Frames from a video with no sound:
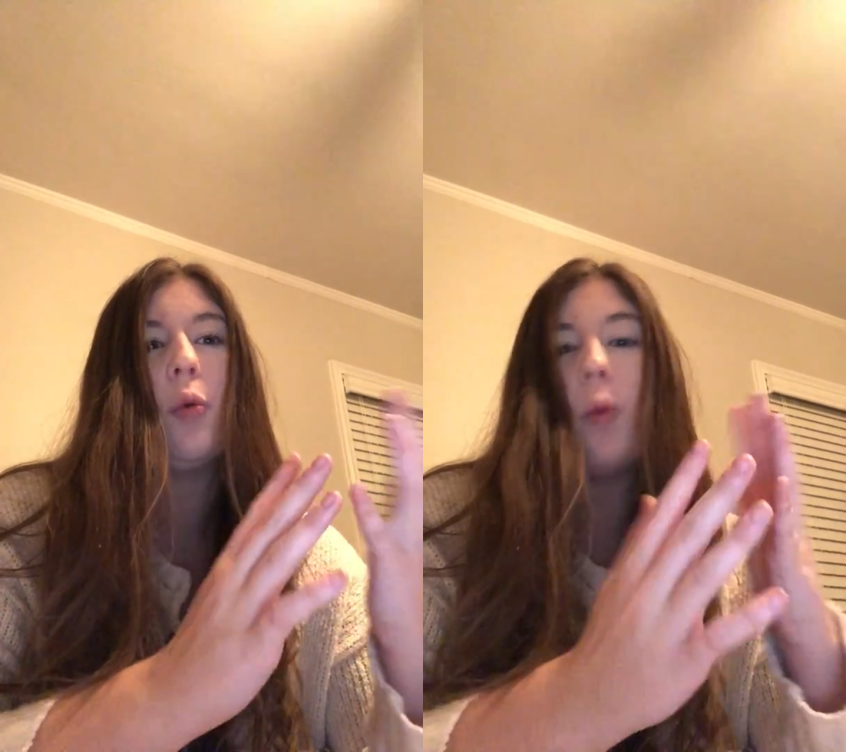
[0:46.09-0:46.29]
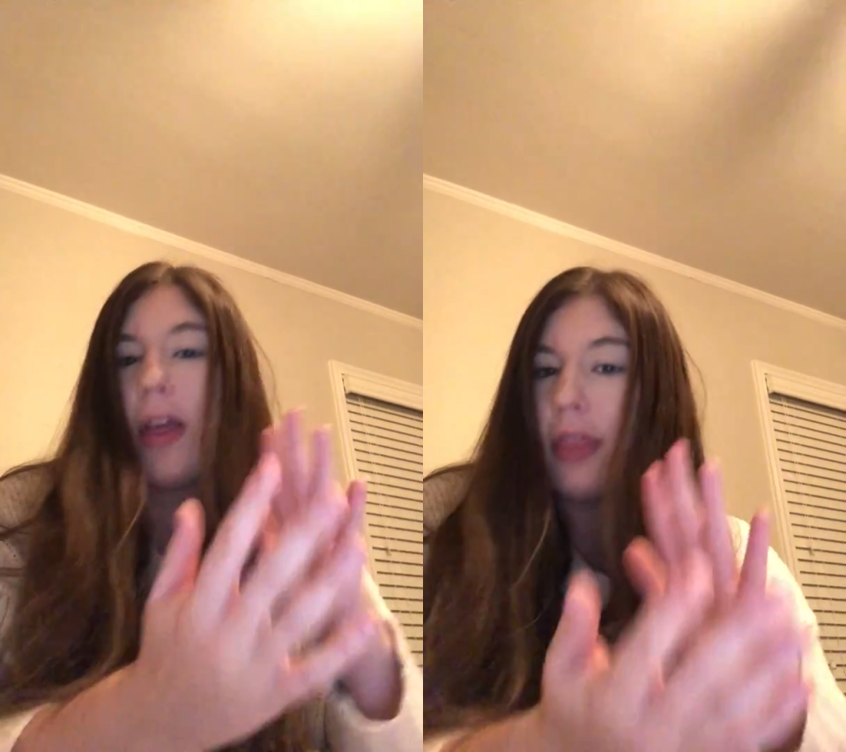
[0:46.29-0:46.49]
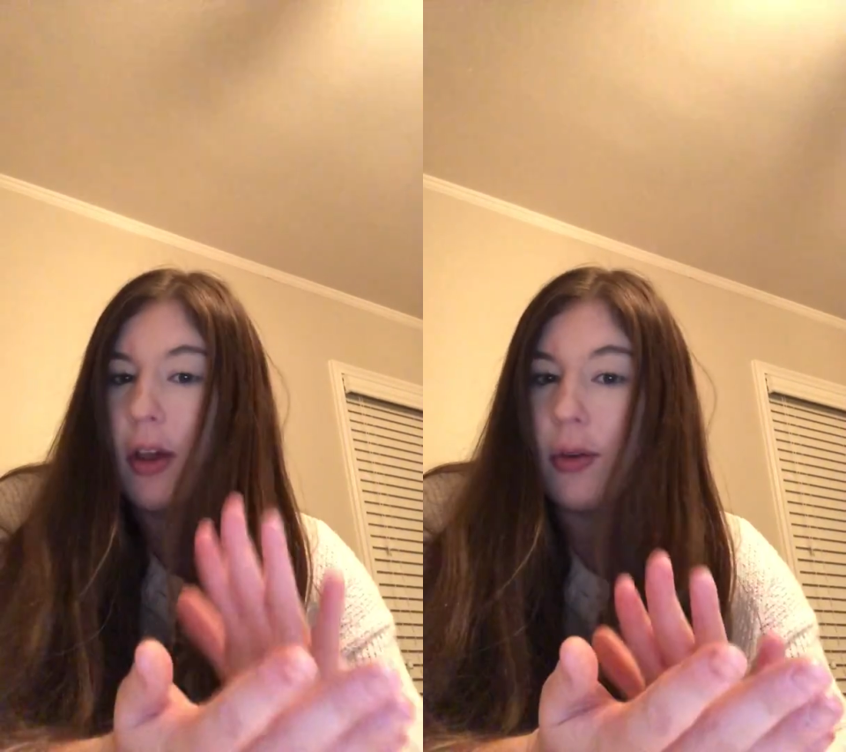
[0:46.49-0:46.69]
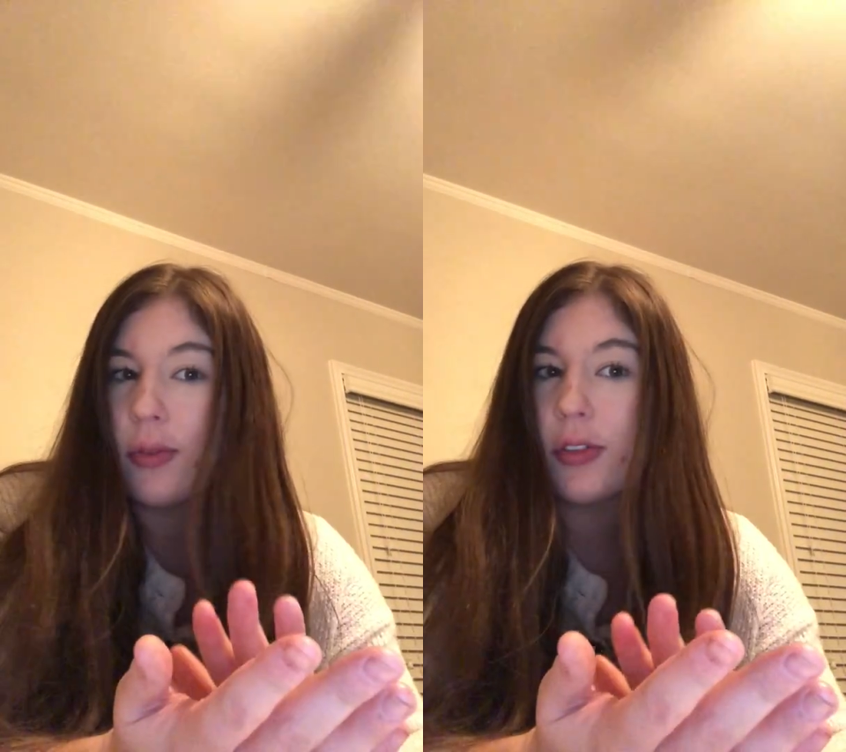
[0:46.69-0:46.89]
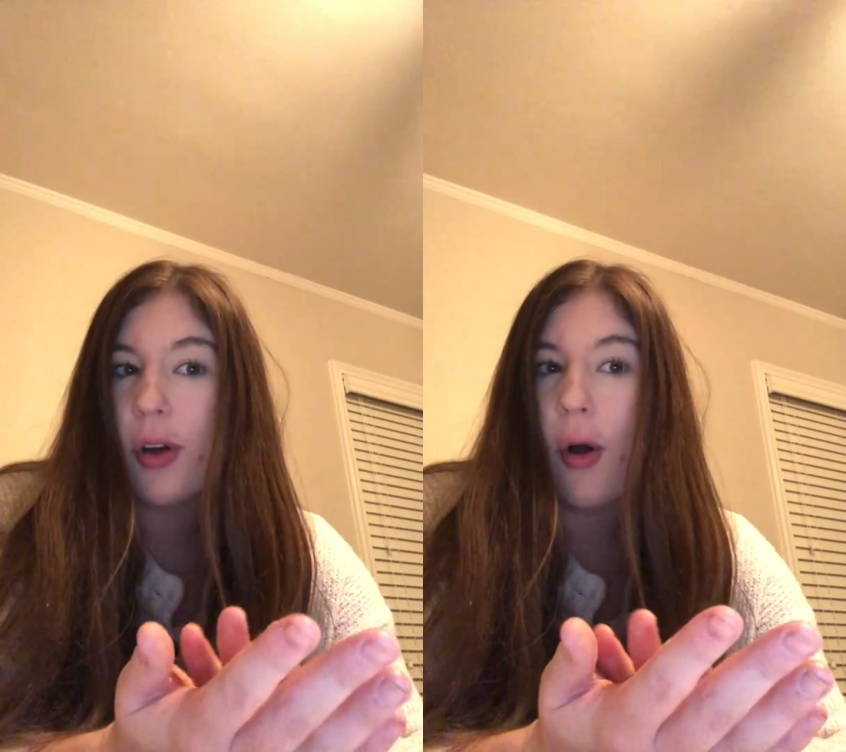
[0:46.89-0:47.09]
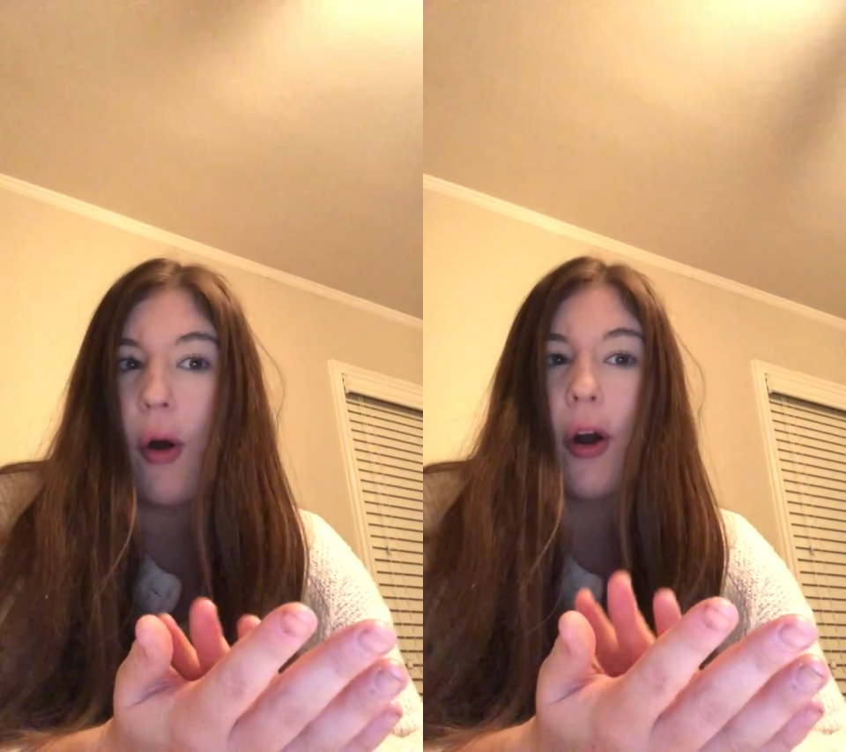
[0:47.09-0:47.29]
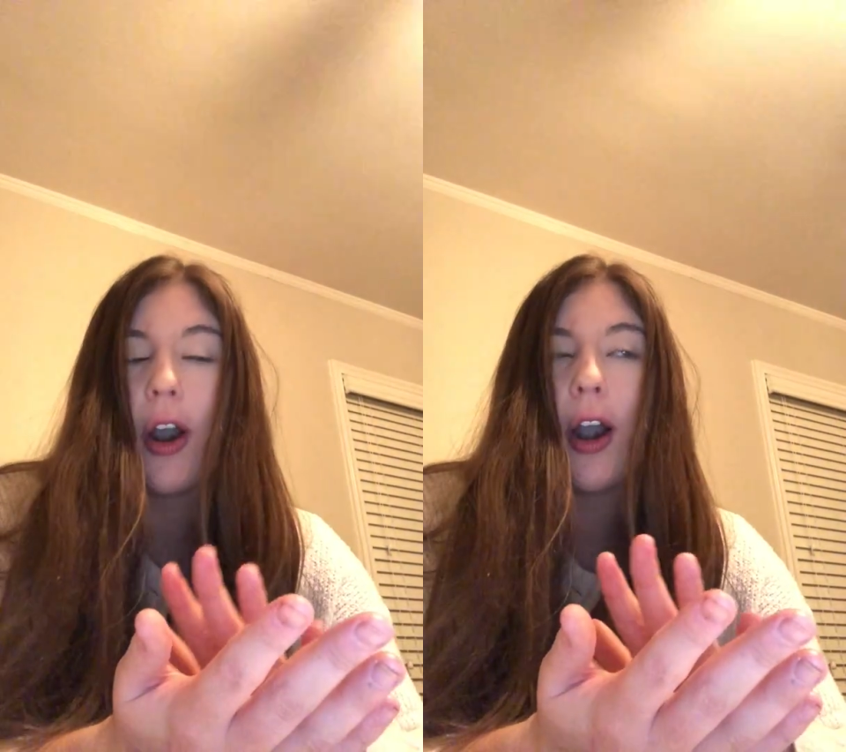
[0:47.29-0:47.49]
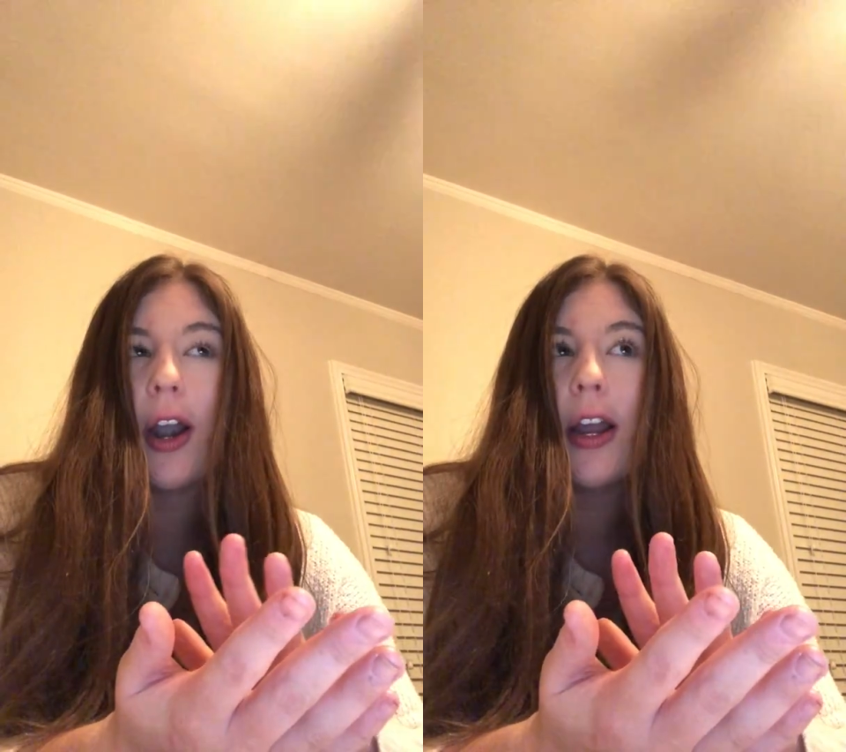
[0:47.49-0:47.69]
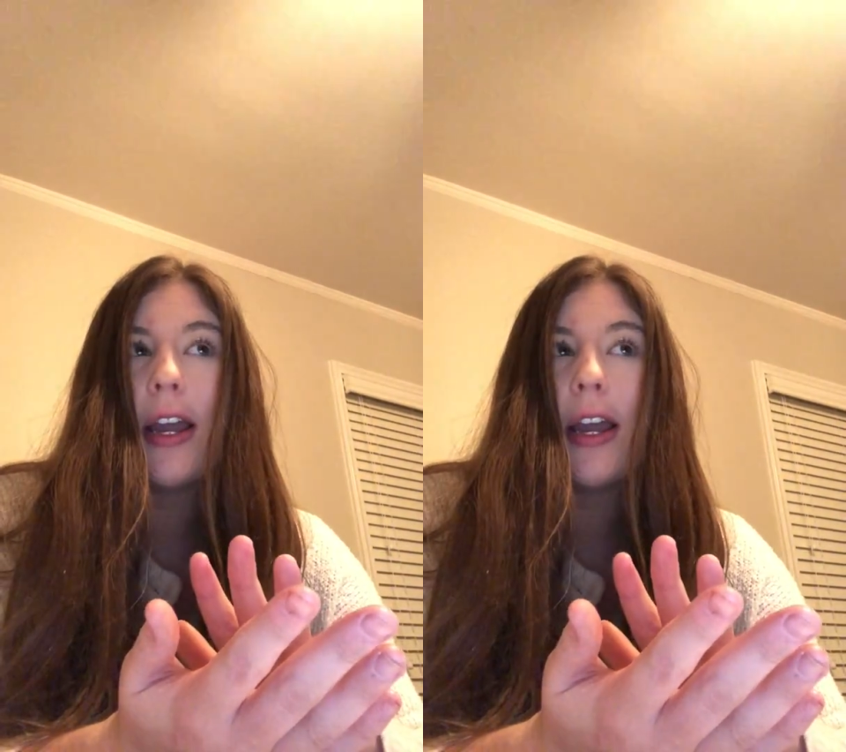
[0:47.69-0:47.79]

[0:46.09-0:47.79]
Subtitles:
when those are